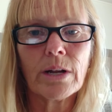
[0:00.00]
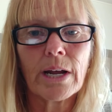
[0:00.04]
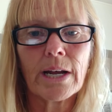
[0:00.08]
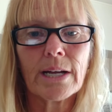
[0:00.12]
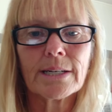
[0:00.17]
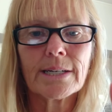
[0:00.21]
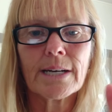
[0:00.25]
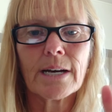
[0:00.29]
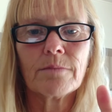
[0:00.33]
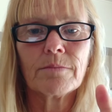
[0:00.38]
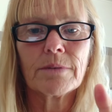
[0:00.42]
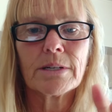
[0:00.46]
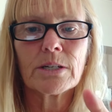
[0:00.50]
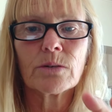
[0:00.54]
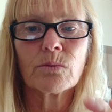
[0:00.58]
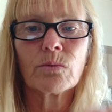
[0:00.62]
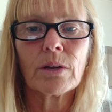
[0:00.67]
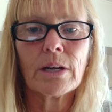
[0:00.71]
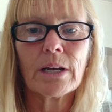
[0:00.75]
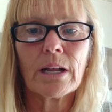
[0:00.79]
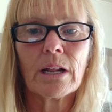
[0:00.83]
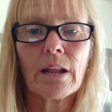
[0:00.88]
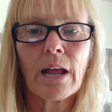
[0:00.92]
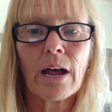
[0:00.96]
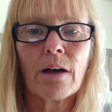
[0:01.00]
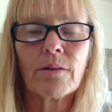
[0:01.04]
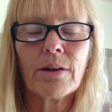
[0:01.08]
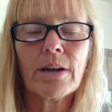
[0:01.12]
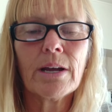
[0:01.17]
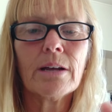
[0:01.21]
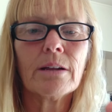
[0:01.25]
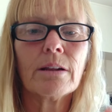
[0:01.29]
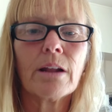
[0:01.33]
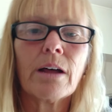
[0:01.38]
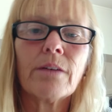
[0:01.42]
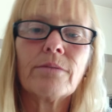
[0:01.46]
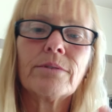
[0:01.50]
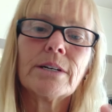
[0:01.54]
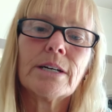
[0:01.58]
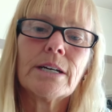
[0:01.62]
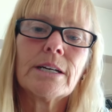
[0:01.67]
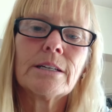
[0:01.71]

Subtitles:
a lot of times it's really cloudy, and a lot